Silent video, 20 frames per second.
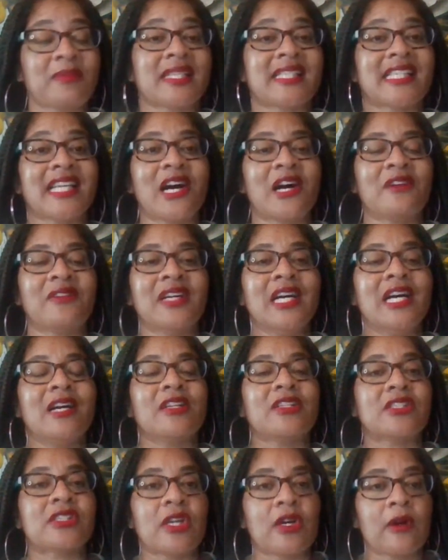So
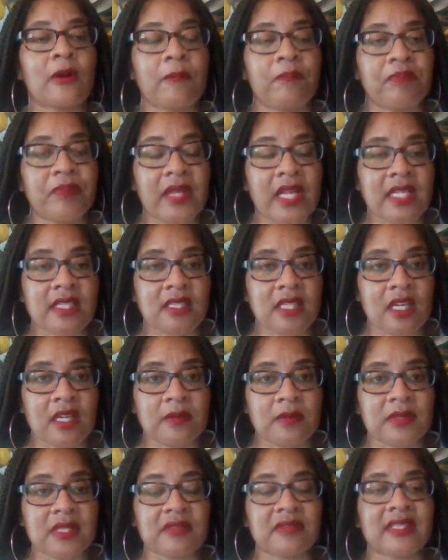in terms of
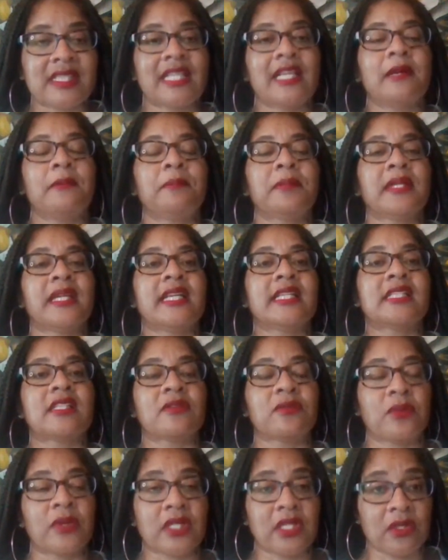templates of what you
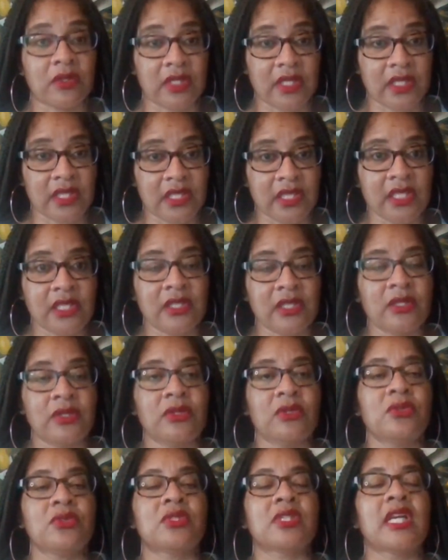can use,
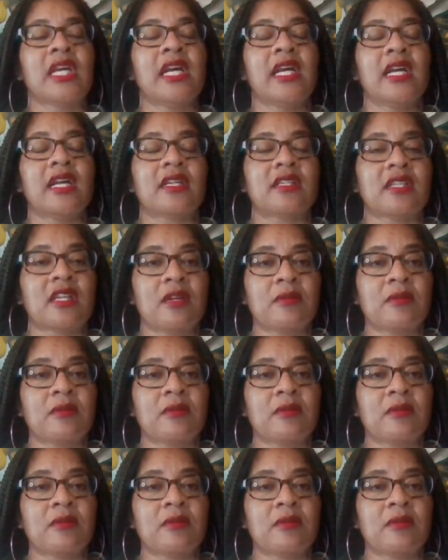in terms of